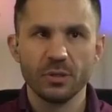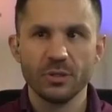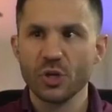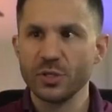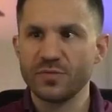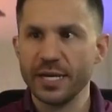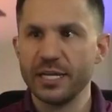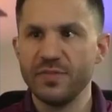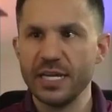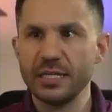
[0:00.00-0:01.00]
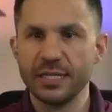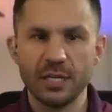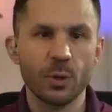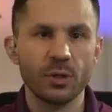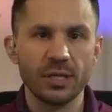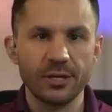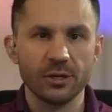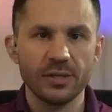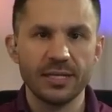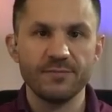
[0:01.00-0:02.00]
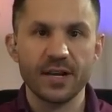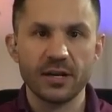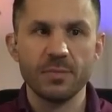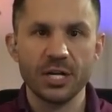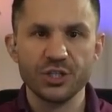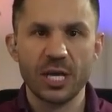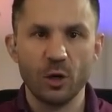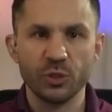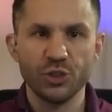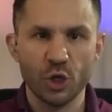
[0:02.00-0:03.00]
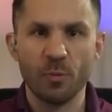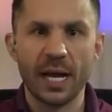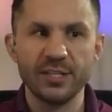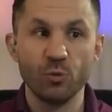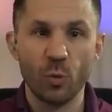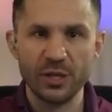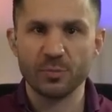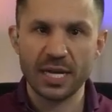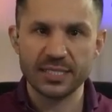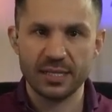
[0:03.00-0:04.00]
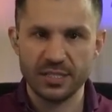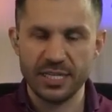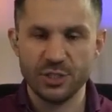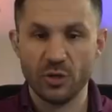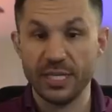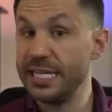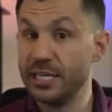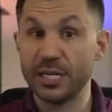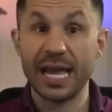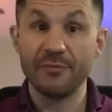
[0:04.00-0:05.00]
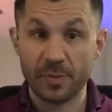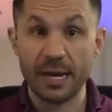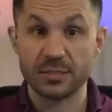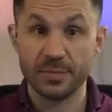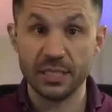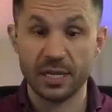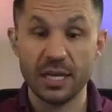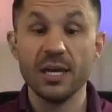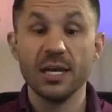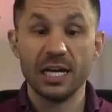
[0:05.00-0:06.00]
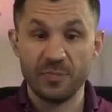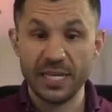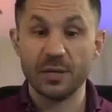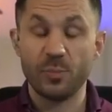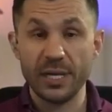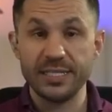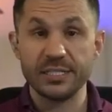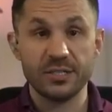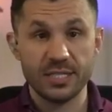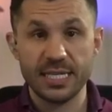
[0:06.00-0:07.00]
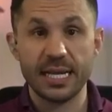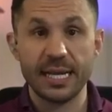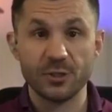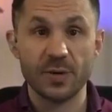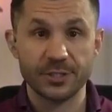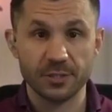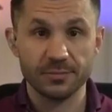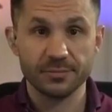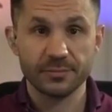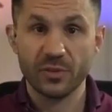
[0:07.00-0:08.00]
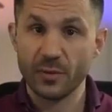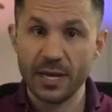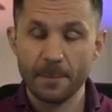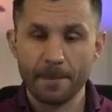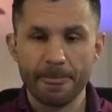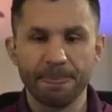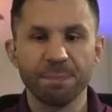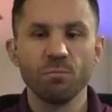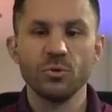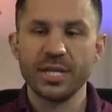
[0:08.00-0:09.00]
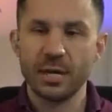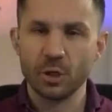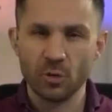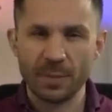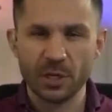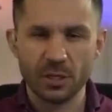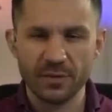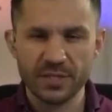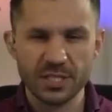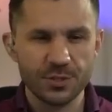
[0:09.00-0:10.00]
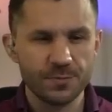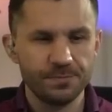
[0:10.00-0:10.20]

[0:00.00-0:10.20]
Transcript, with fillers: So it's very convenient that he wrote a letter that very much helped Joe Biden win the presidency so that he could have the possibility of being appointed to the CIA director, right? See how corrupt all of this is?